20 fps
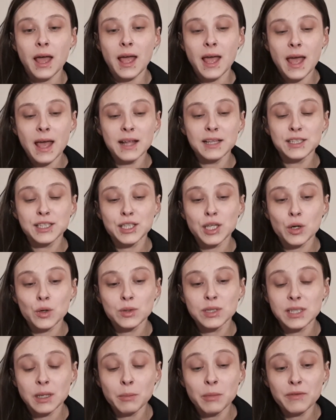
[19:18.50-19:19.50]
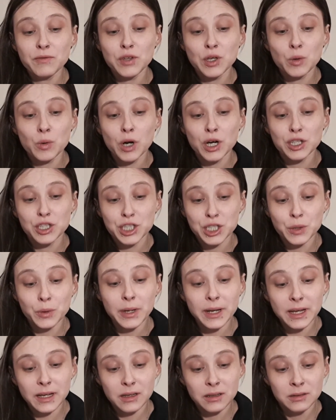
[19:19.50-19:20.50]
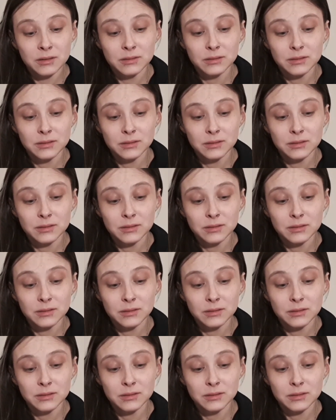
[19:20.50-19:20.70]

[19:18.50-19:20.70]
And so some of you are doing,